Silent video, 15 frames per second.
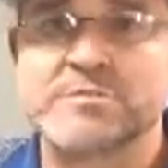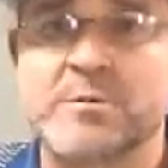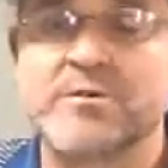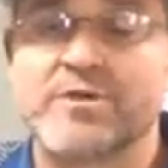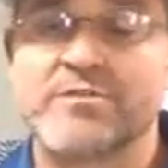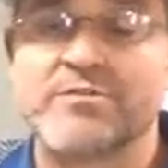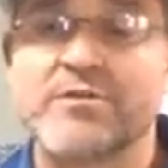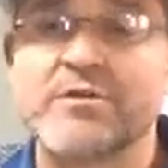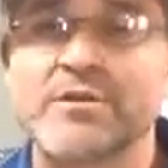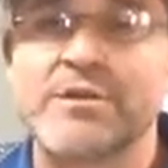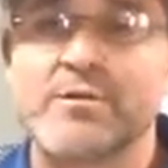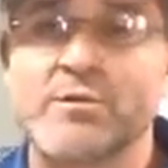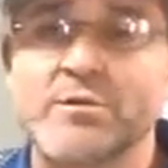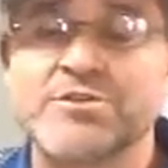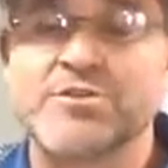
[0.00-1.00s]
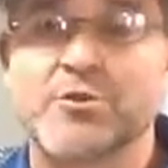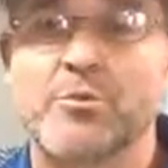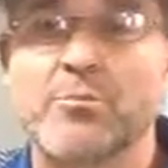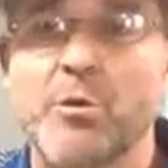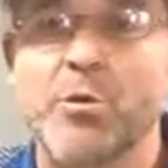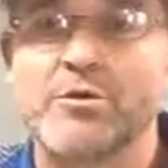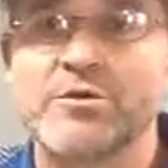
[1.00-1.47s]
spoke of earlier was your
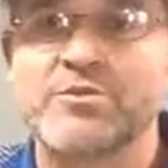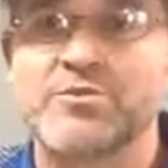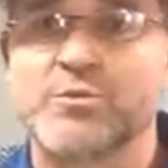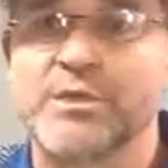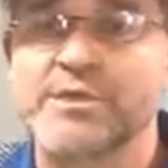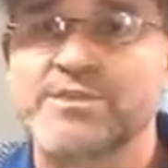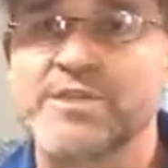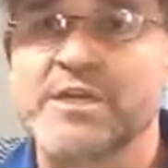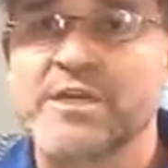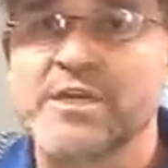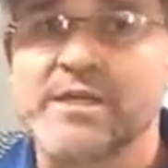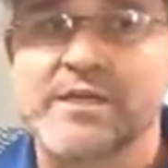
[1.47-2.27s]
abort switch.